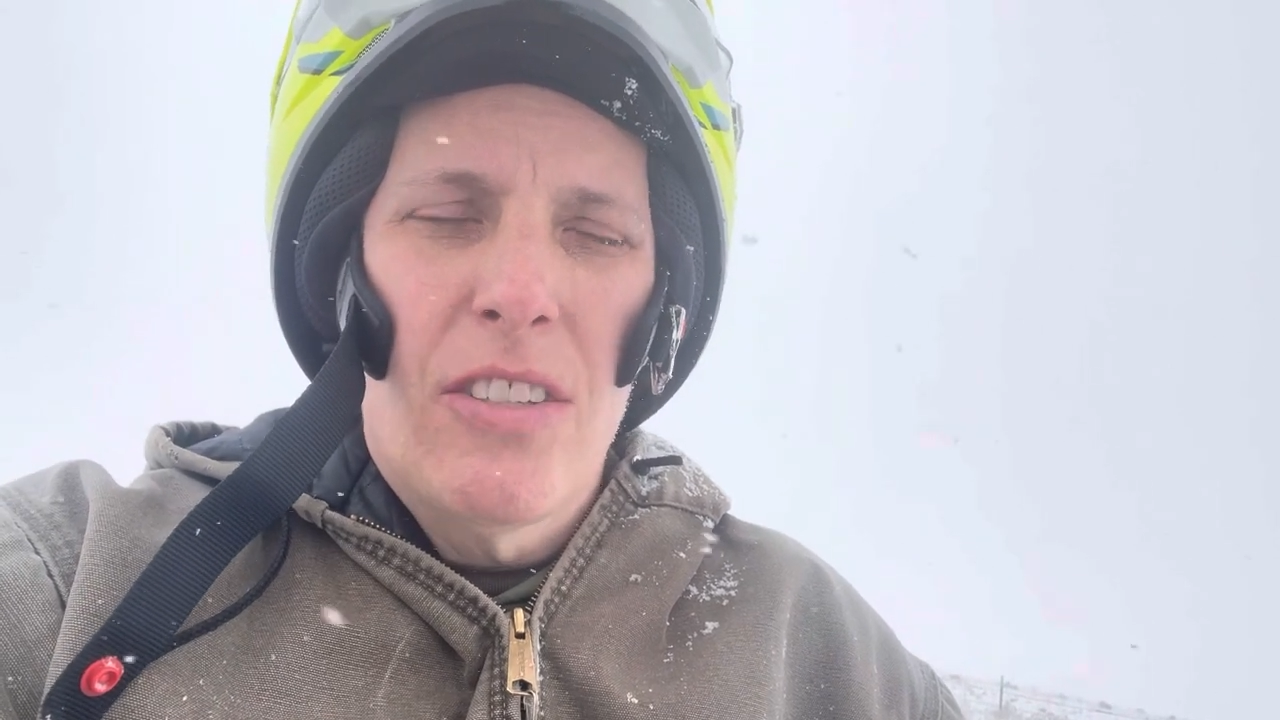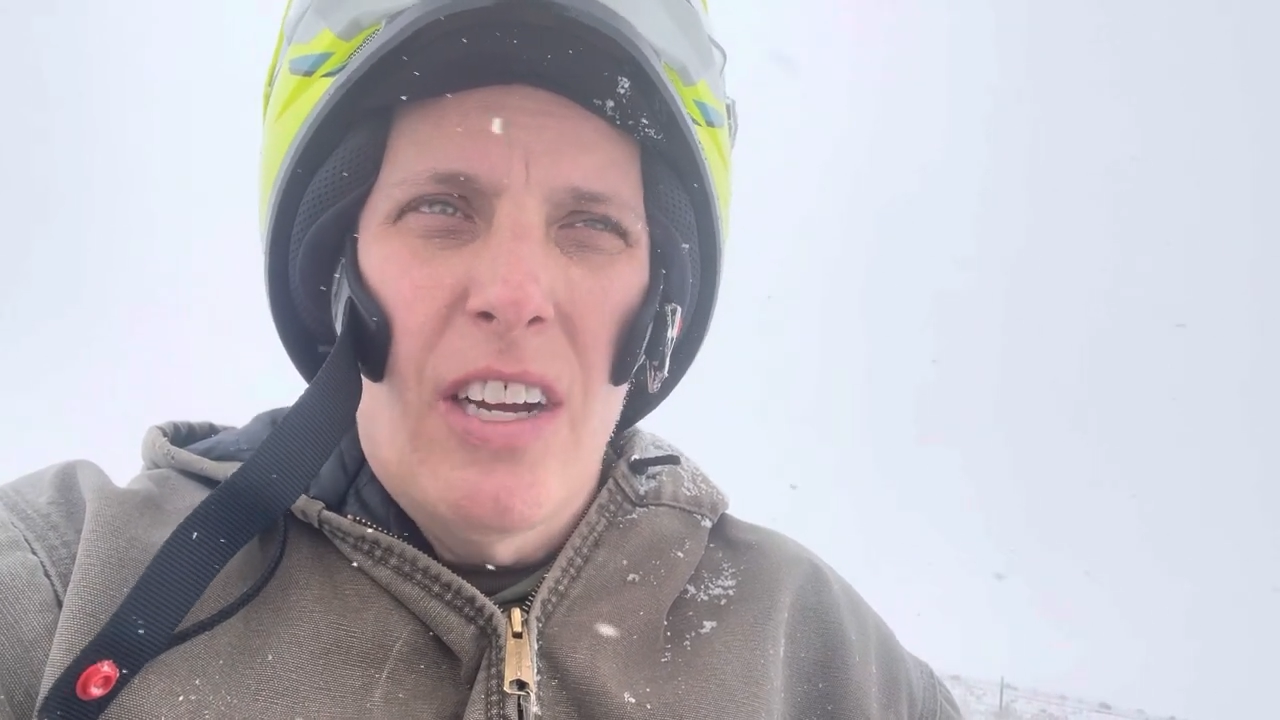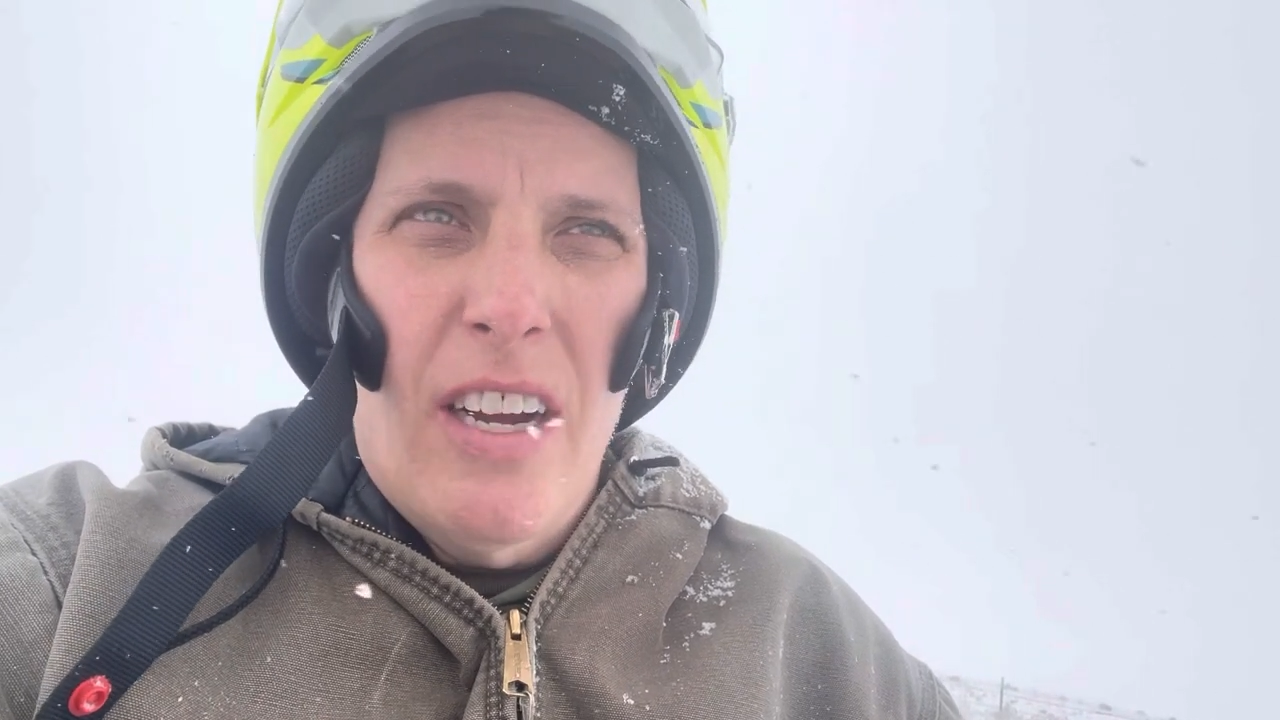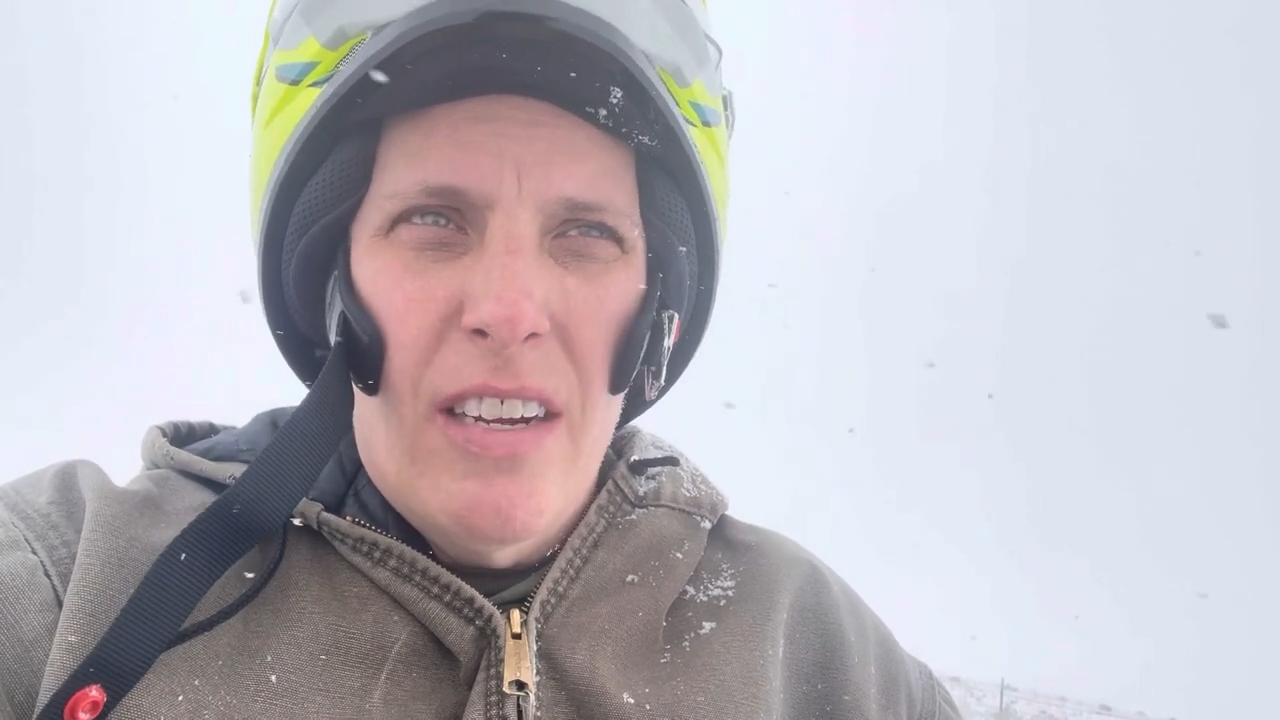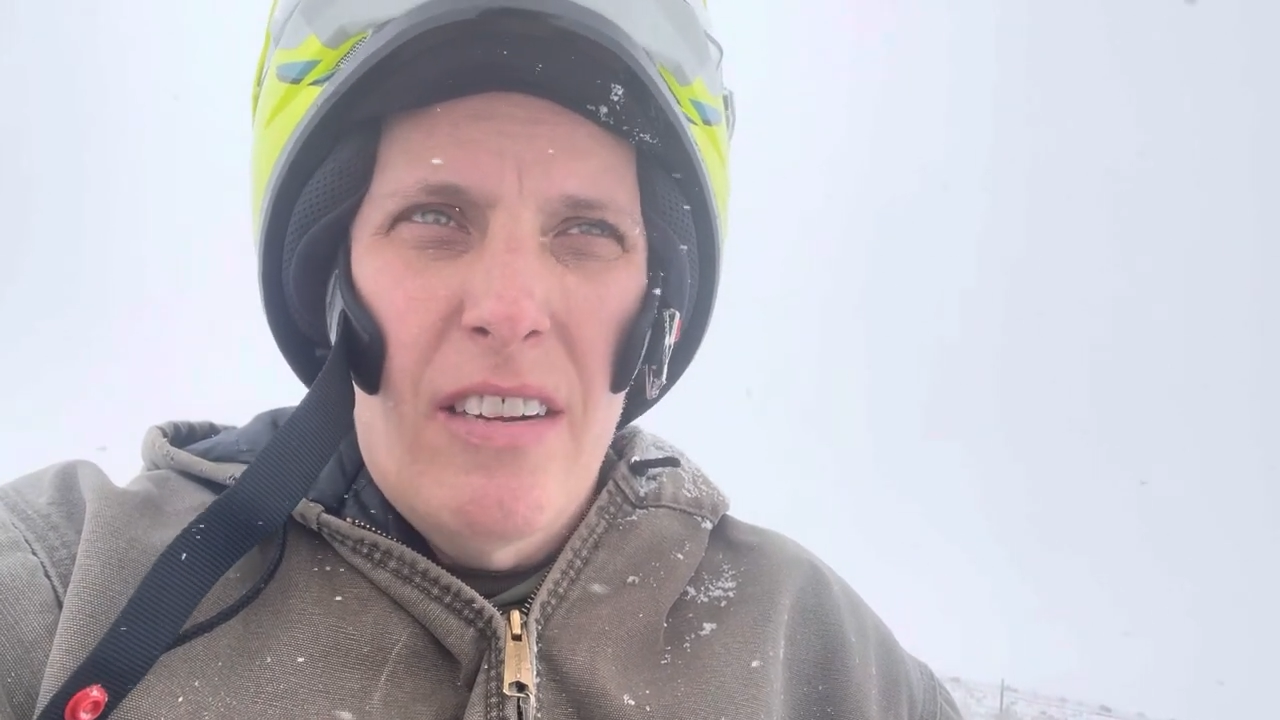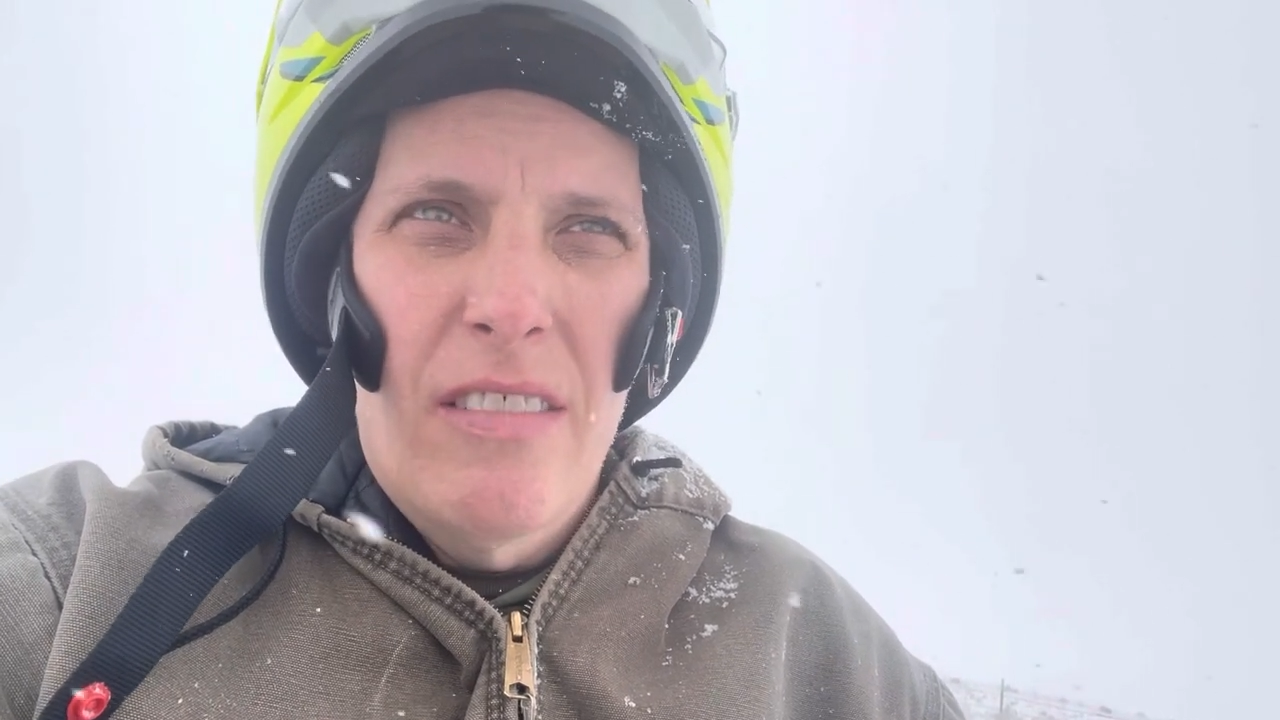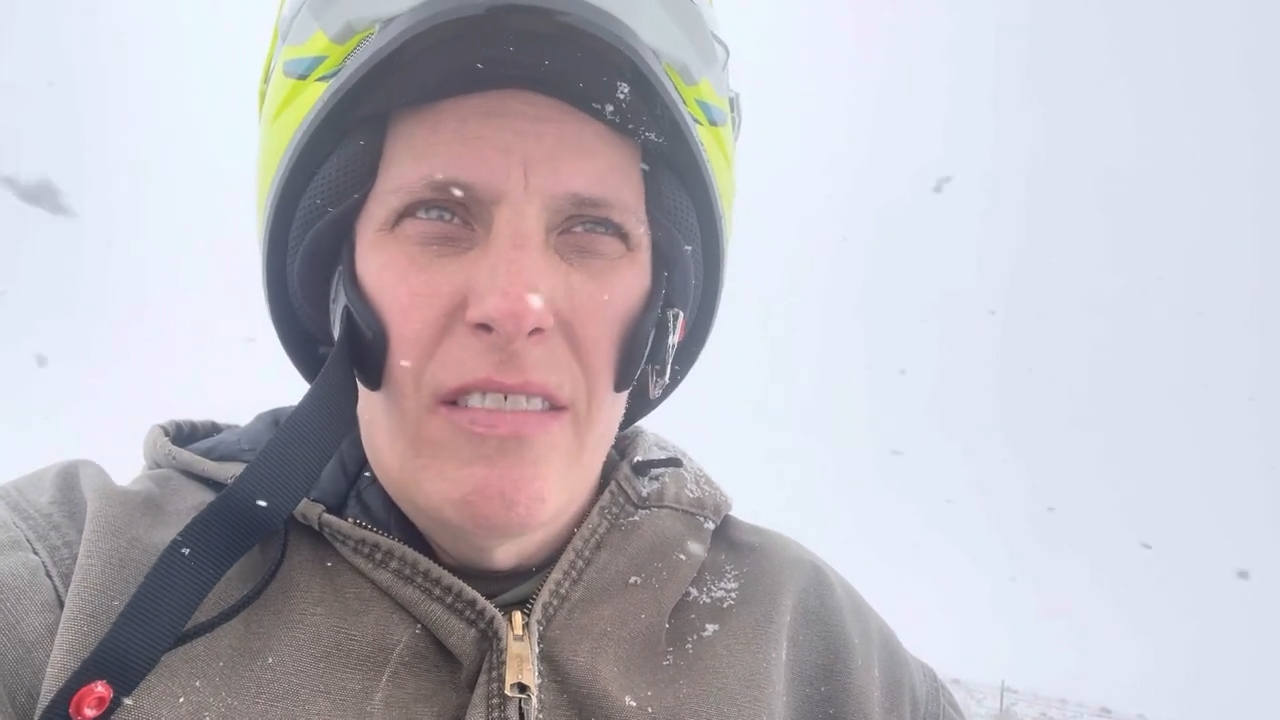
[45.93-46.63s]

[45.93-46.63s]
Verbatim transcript: stuck.